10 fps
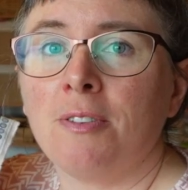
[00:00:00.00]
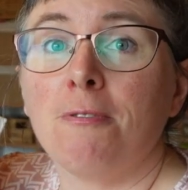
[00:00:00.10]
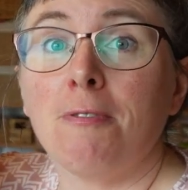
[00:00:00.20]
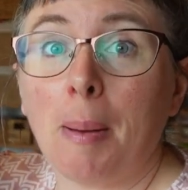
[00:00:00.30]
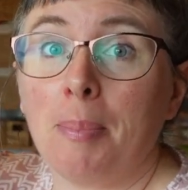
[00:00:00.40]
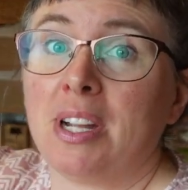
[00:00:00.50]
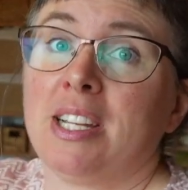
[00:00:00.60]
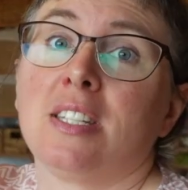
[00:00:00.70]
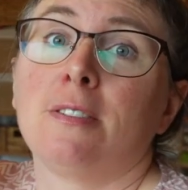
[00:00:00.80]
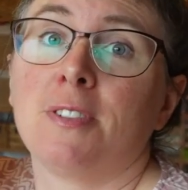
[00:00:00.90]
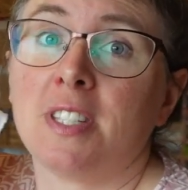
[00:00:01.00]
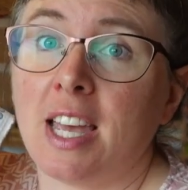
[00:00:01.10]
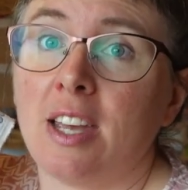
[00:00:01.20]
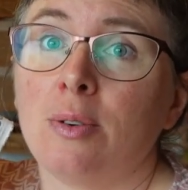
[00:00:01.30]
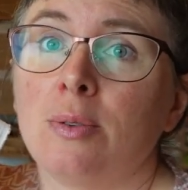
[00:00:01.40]
fabrics for
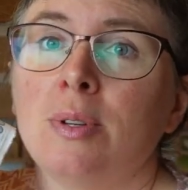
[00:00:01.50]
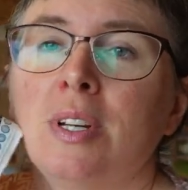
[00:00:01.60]
sale.